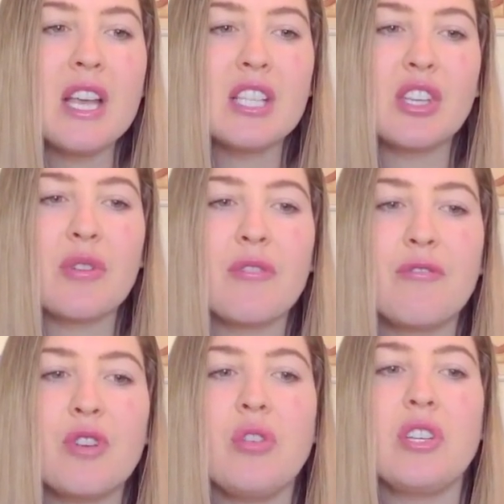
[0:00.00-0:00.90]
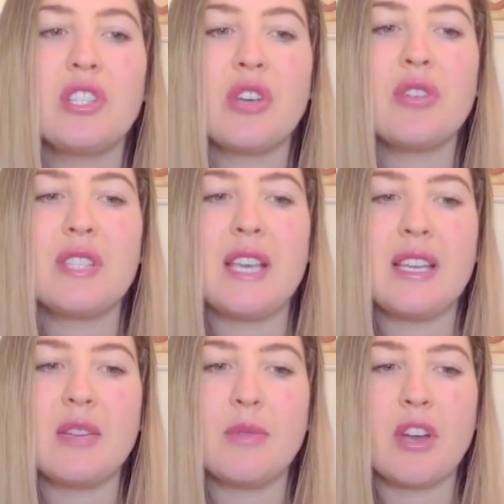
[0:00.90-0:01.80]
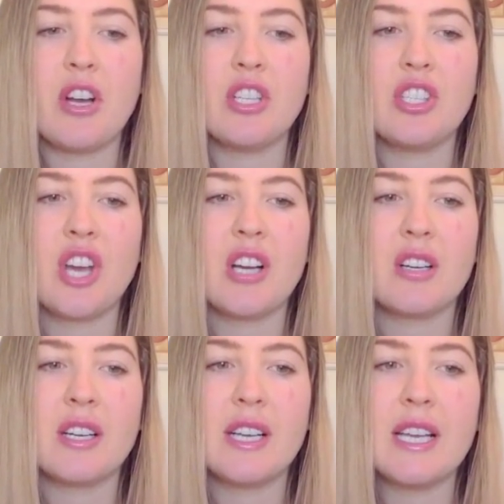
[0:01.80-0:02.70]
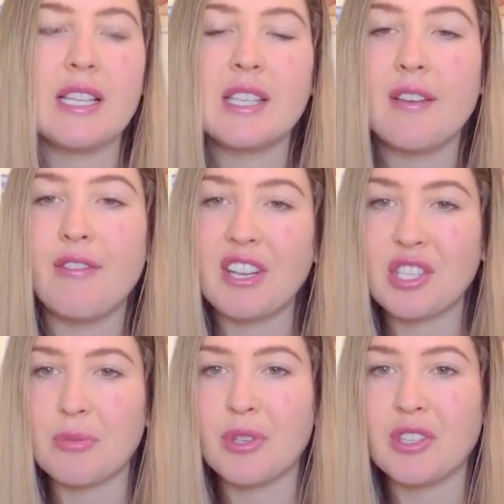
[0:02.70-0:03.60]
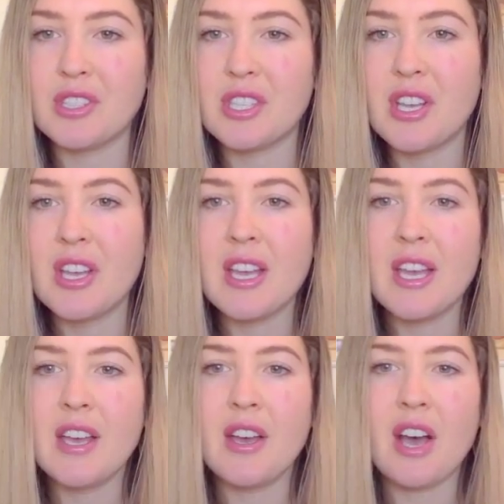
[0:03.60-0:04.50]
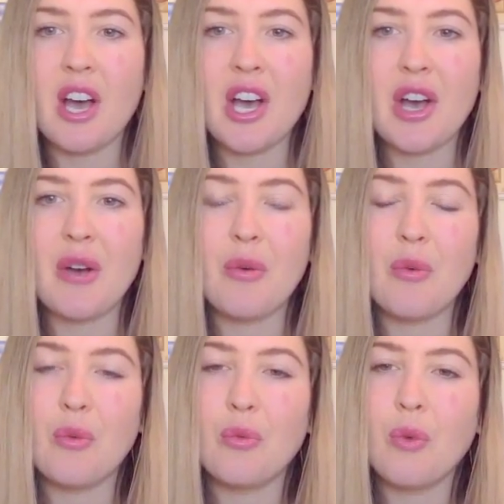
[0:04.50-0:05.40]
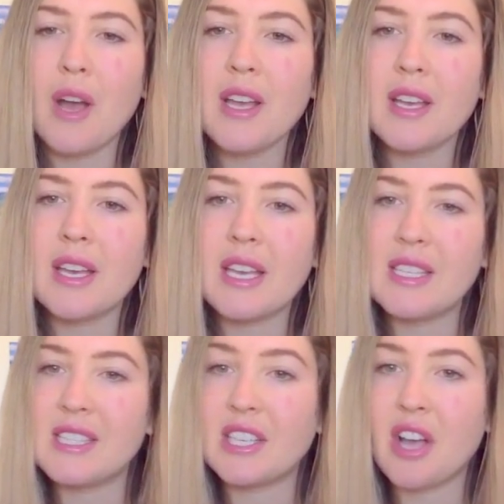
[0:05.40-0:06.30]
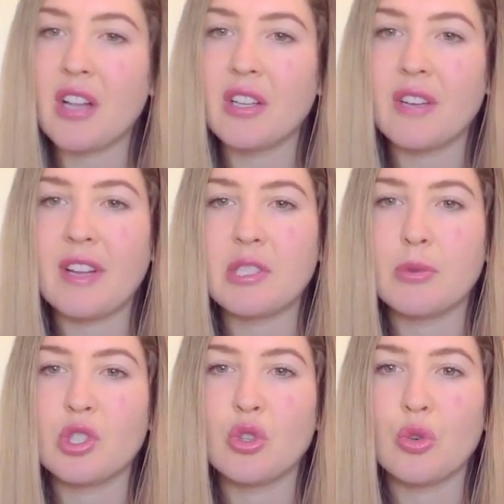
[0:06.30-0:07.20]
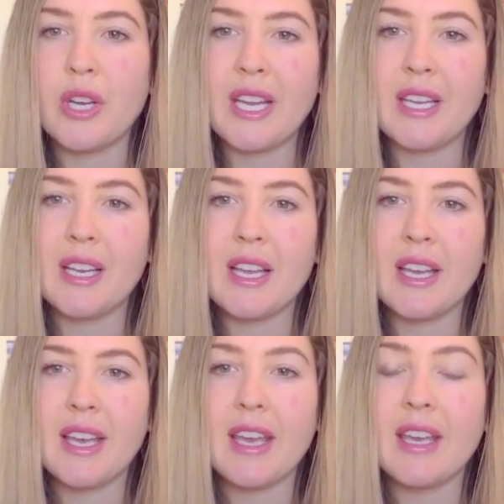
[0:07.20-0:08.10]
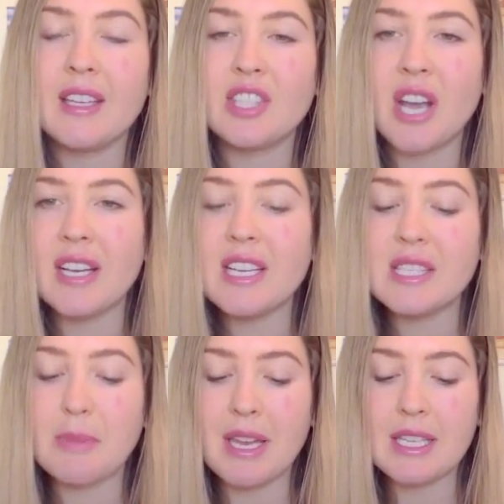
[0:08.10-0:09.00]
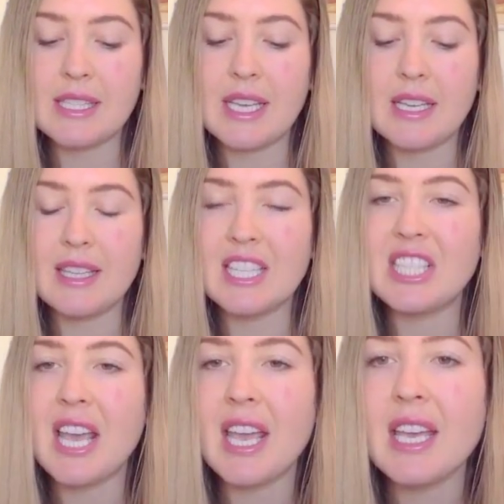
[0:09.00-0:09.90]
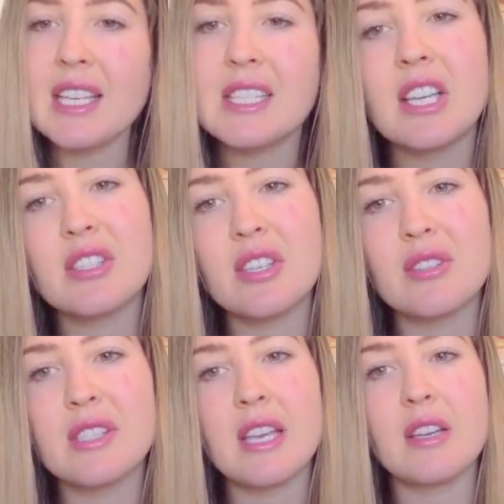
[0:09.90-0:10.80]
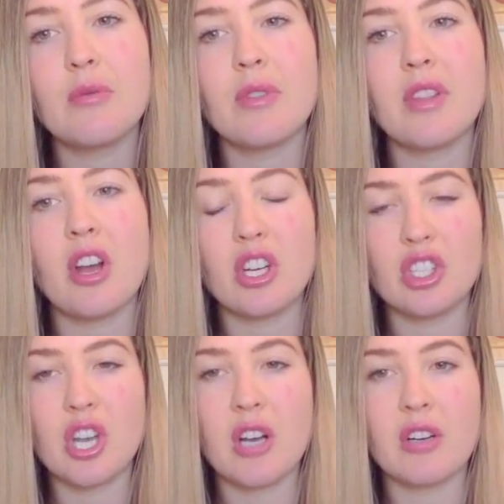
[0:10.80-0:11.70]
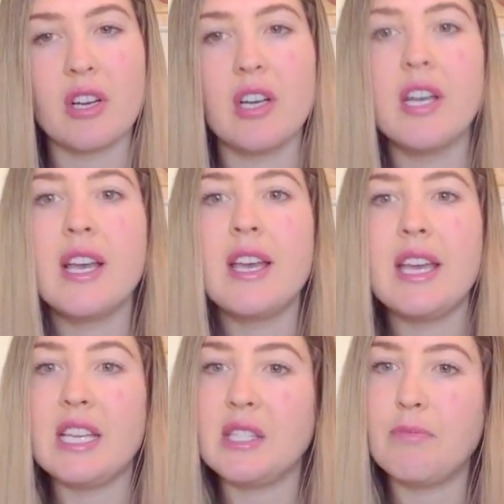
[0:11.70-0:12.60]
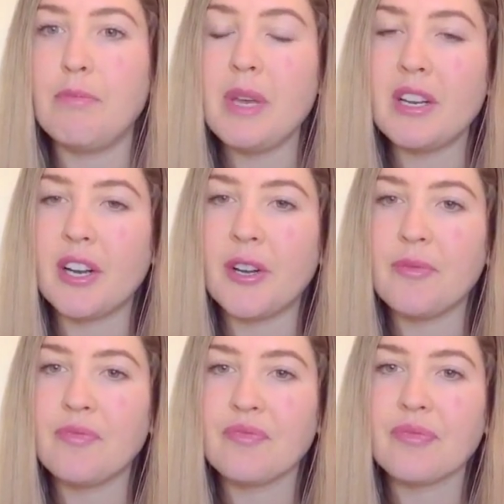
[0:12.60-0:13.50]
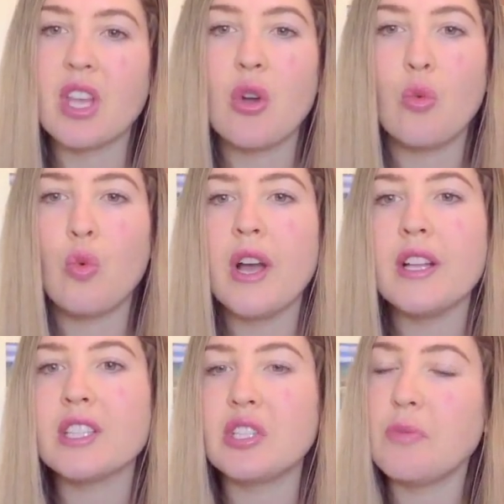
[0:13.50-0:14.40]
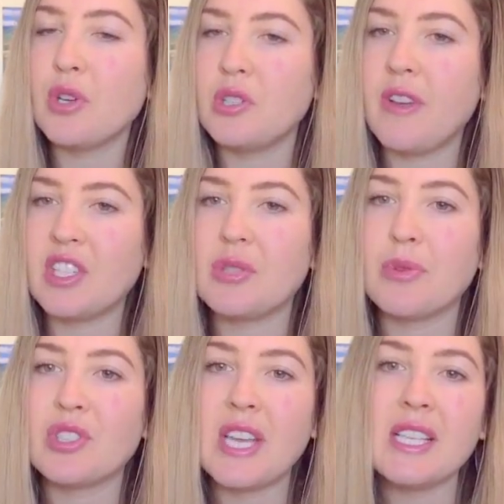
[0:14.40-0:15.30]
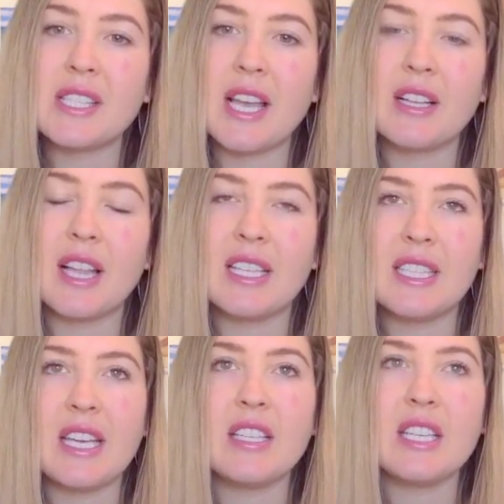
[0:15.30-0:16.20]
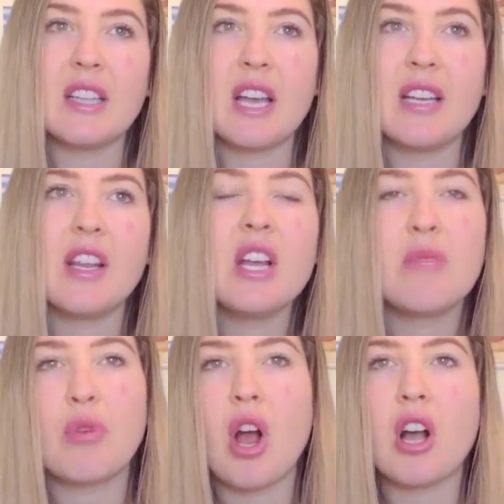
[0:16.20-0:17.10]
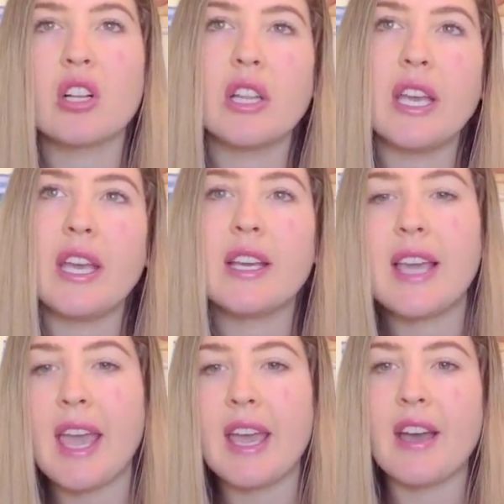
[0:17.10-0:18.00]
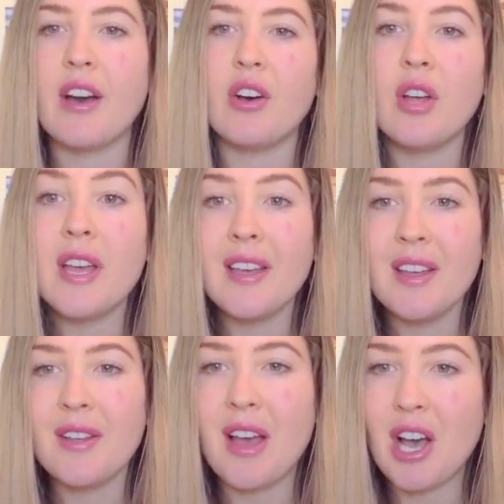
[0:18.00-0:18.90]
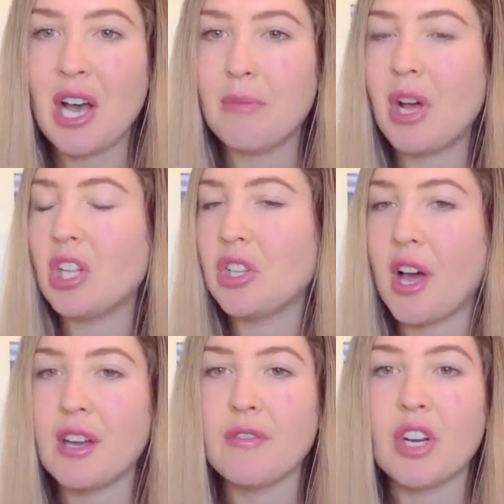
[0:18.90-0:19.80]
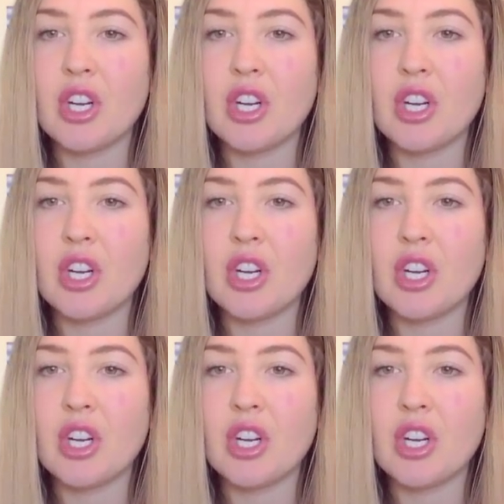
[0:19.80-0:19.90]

So the food associated with the heart chakra is vegetables. What is the color of vegetables? Green. In Chinese medicine, the taste associated with the heart chakra is bitter. What do most vegetables taste like? Like dandelion, broccoli, kale, a lot of